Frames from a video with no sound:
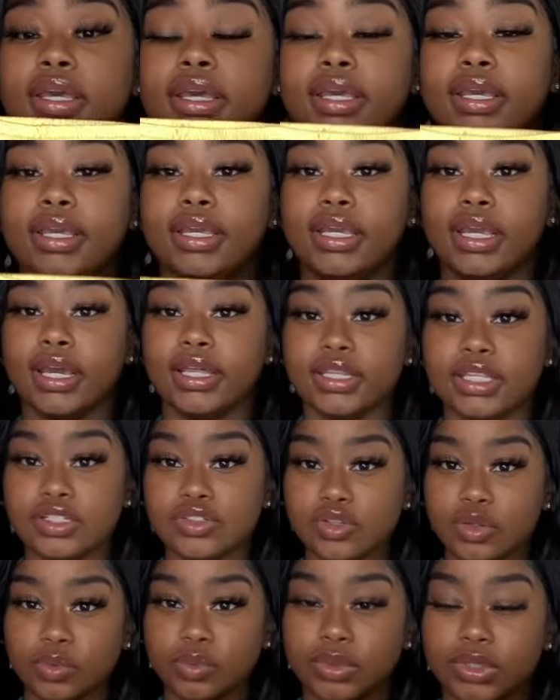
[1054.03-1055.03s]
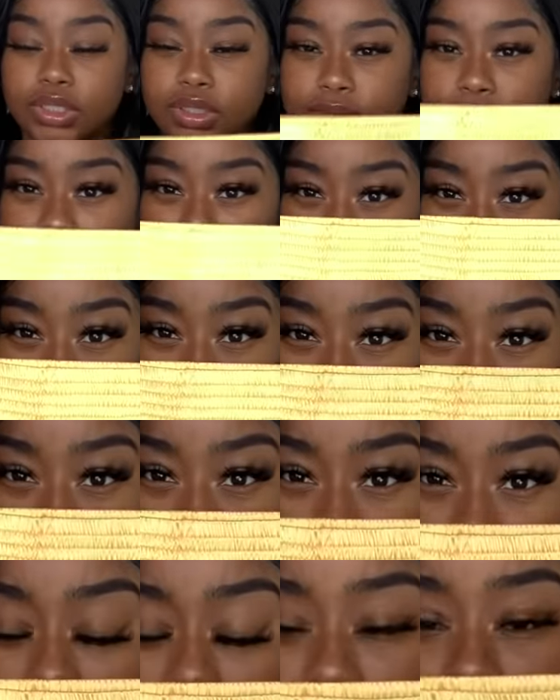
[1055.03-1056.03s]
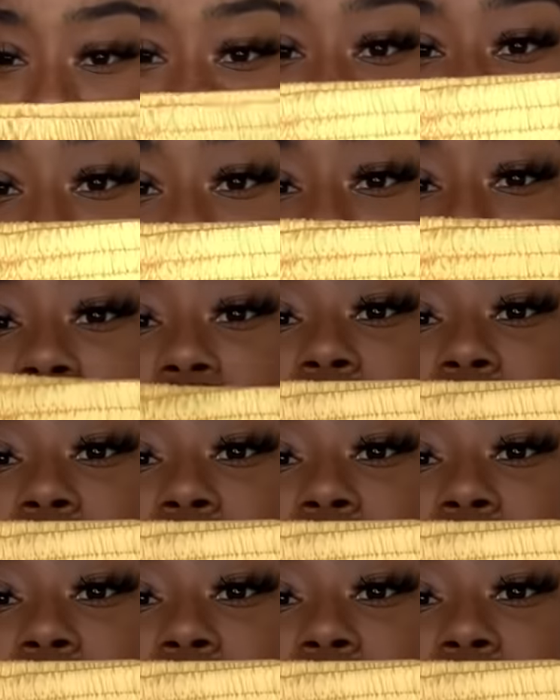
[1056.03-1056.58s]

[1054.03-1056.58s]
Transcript: Yeah, these are really, really, really